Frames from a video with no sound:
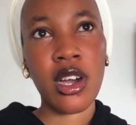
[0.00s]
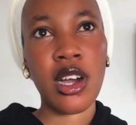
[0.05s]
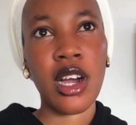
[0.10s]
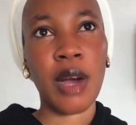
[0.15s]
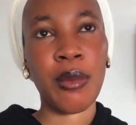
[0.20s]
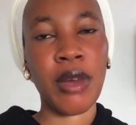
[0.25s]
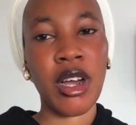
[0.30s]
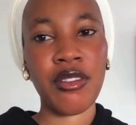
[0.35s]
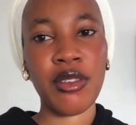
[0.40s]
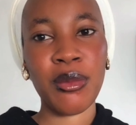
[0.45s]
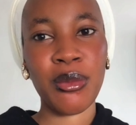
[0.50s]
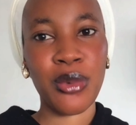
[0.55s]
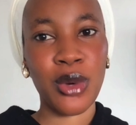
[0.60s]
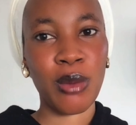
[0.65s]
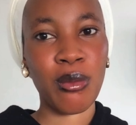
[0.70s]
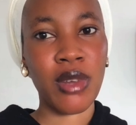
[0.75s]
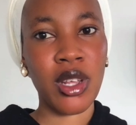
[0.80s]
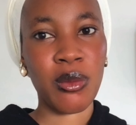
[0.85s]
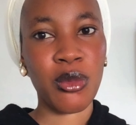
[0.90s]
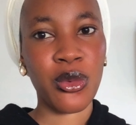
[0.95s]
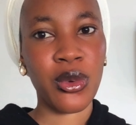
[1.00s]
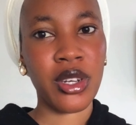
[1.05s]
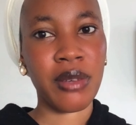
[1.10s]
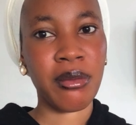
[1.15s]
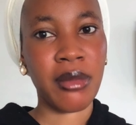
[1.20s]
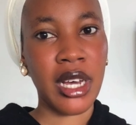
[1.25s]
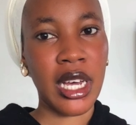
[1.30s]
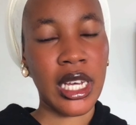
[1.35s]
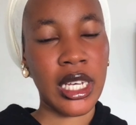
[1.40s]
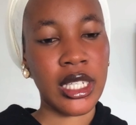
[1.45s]
i'm having problem with
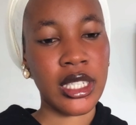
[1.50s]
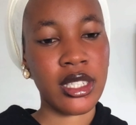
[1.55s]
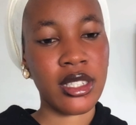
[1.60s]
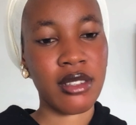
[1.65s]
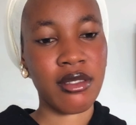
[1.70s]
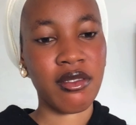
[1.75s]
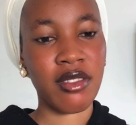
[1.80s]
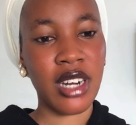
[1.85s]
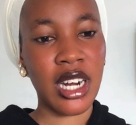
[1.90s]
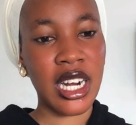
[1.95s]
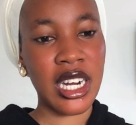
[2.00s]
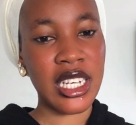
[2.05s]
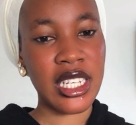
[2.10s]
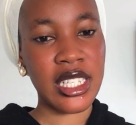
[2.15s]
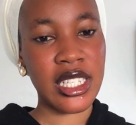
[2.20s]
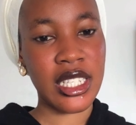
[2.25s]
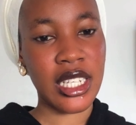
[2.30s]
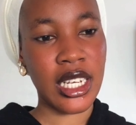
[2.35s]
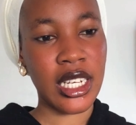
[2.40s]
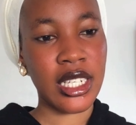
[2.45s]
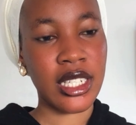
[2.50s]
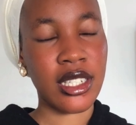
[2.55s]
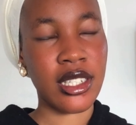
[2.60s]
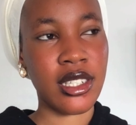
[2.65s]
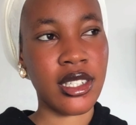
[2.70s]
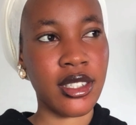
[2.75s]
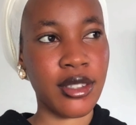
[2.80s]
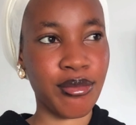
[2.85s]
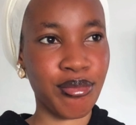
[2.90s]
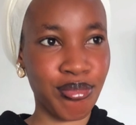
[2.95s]
my device and
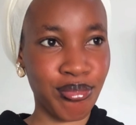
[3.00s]
uh,